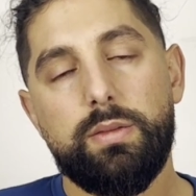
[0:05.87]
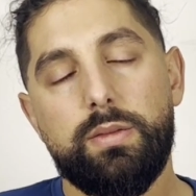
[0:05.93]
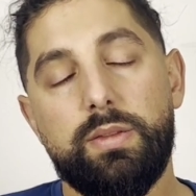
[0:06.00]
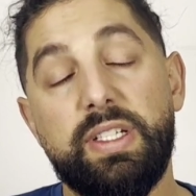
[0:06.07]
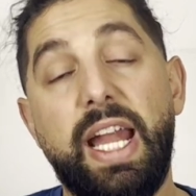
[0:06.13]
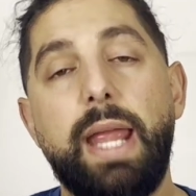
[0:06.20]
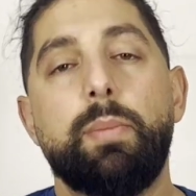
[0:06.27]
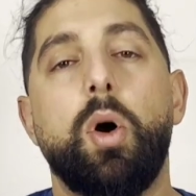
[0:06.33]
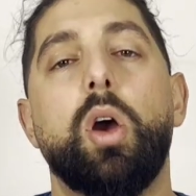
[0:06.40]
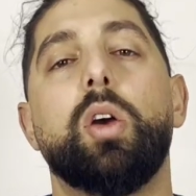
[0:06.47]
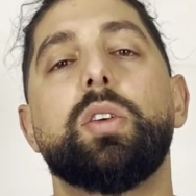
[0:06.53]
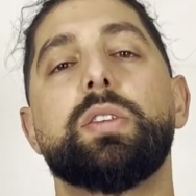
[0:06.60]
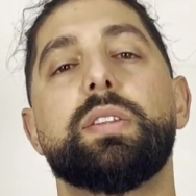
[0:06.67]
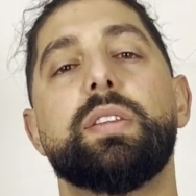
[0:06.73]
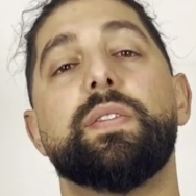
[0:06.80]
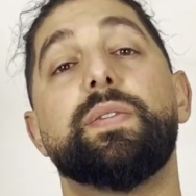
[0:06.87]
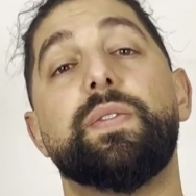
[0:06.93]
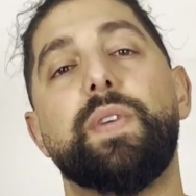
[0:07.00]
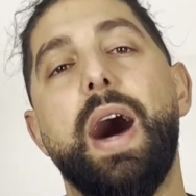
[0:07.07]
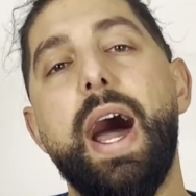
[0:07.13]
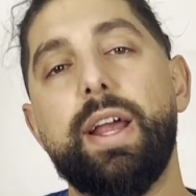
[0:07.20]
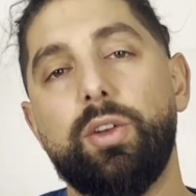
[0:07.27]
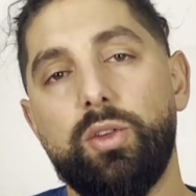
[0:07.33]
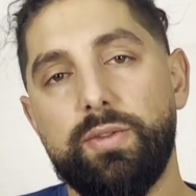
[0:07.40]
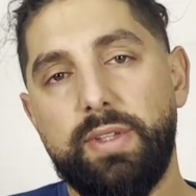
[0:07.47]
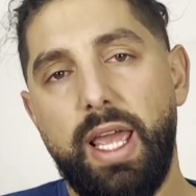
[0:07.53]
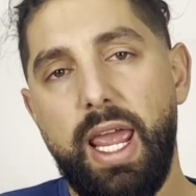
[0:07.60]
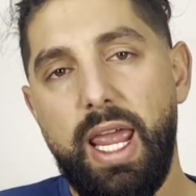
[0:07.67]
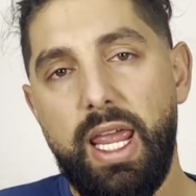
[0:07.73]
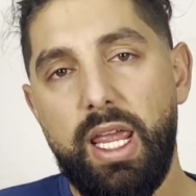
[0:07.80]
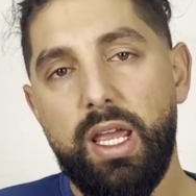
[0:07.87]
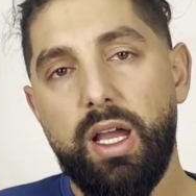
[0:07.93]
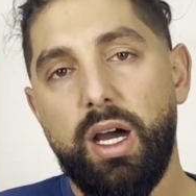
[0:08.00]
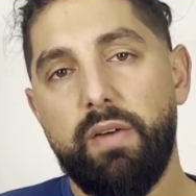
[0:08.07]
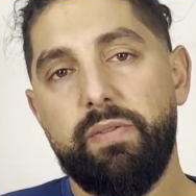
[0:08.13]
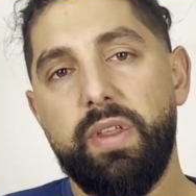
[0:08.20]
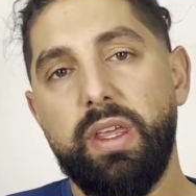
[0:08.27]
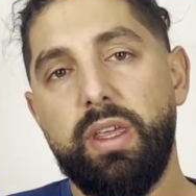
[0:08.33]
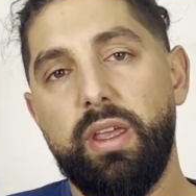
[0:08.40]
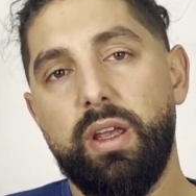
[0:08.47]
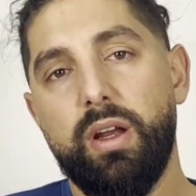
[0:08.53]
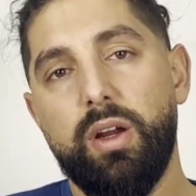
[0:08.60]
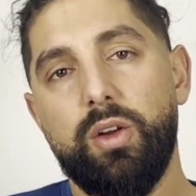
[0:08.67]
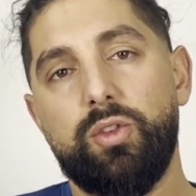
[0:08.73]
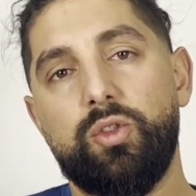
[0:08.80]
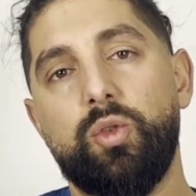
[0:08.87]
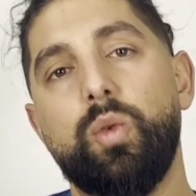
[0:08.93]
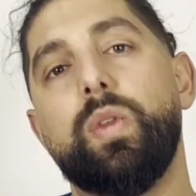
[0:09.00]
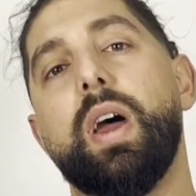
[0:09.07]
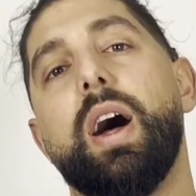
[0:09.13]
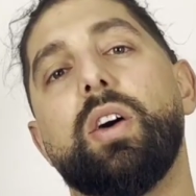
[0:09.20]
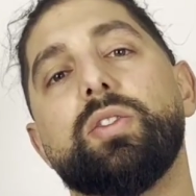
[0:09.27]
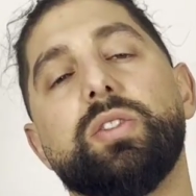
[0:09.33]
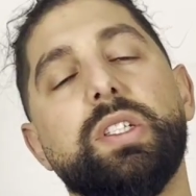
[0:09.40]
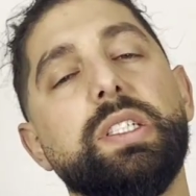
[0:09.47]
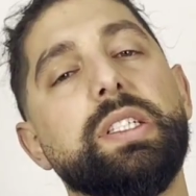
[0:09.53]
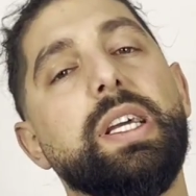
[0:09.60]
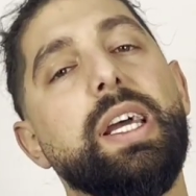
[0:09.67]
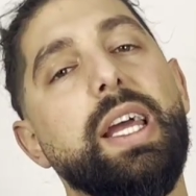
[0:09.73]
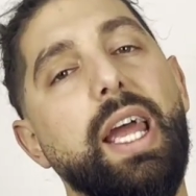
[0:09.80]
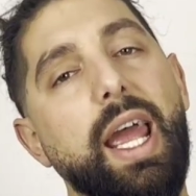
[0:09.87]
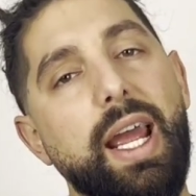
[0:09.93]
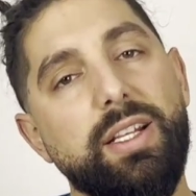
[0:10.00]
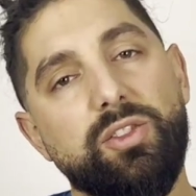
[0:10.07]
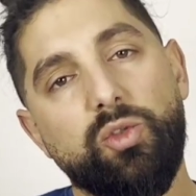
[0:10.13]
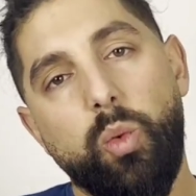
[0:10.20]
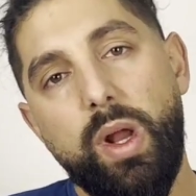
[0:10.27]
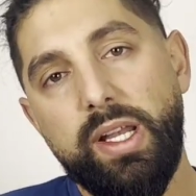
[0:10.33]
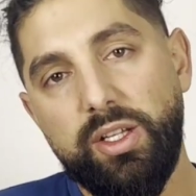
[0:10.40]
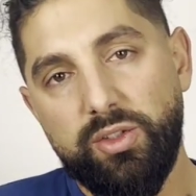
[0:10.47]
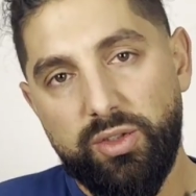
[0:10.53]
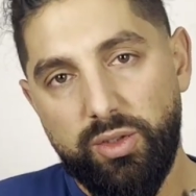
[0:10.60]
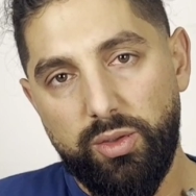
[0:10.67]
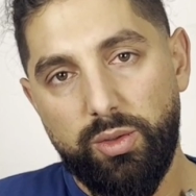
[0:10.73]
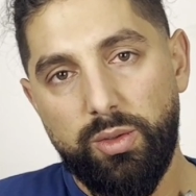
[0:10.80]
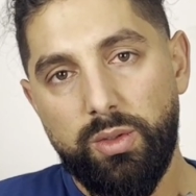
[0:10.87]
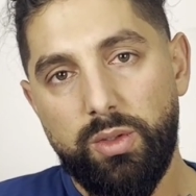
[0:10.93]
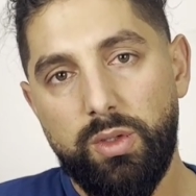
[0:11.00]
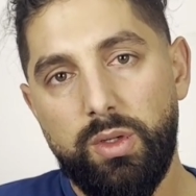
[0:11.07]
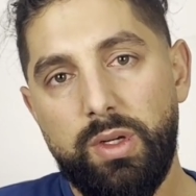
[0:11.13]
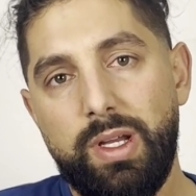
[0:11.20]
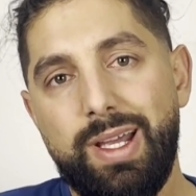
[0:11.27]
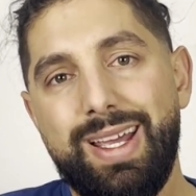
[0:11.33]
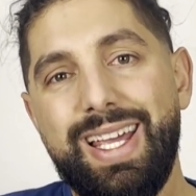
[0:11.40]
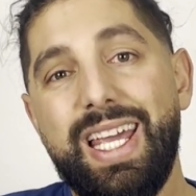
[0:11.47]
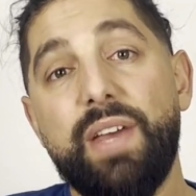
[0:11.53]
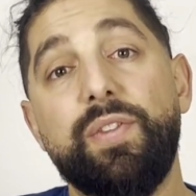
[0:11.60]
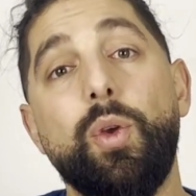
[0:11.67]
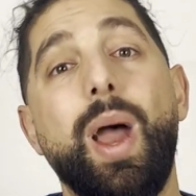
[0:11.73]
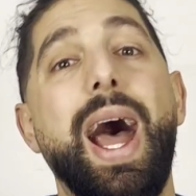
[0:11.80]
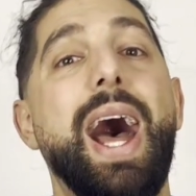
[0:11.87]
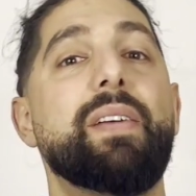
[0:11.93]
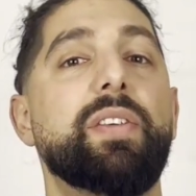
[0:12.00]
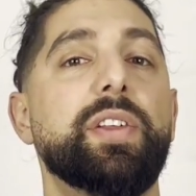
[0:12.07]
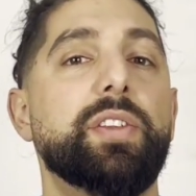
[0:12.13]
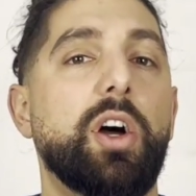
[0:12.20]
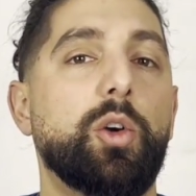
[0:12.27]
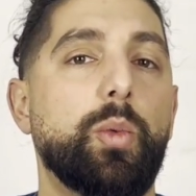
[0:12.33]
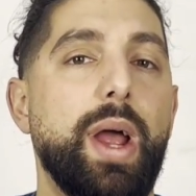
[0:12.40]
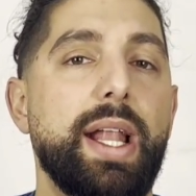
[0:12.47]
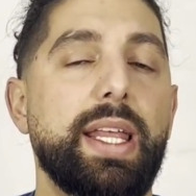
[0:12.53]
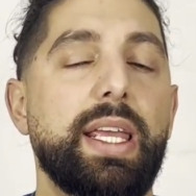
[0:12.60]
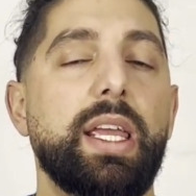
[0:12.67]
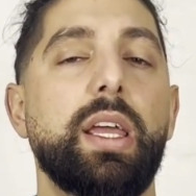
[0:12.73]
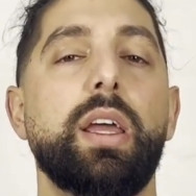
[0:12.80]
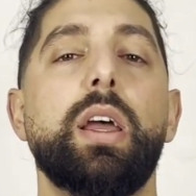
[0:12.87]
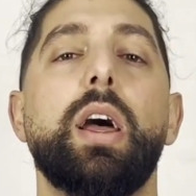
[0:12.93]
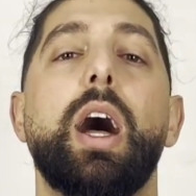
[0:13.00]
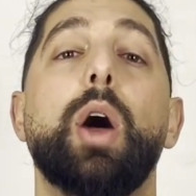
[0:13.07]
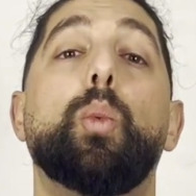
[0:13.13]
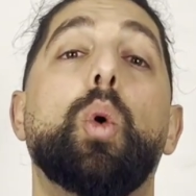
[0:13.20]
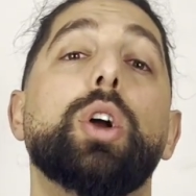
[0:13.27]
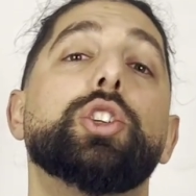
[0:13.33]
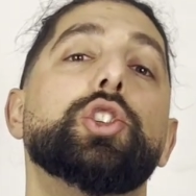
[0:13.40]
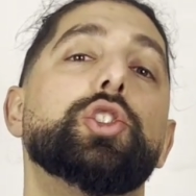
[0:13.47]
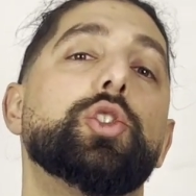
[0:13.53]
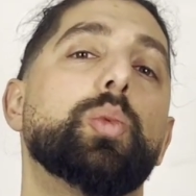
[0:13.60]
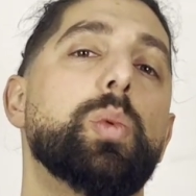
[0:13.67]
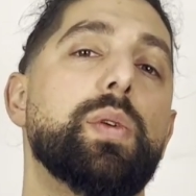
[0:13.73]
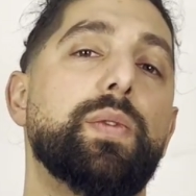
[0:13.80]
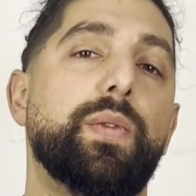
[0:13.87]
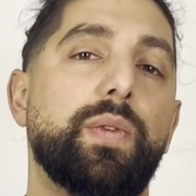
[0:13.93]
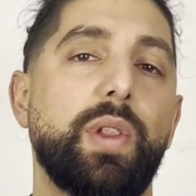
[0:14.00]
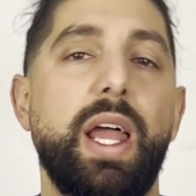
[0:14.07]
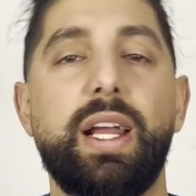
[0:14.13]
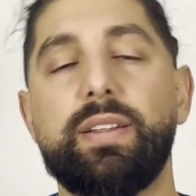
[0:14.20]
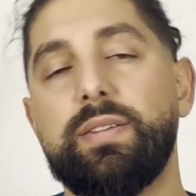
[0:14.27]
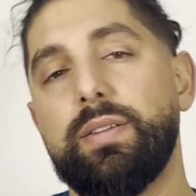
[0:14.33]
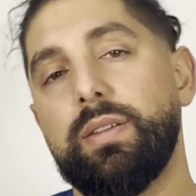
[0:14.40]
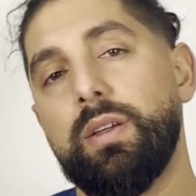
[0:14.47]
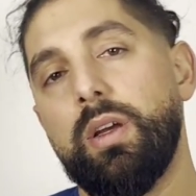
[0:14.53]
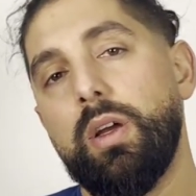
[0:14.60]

Today marks the final day of the year 2022. If you haven't already, I want you to reflect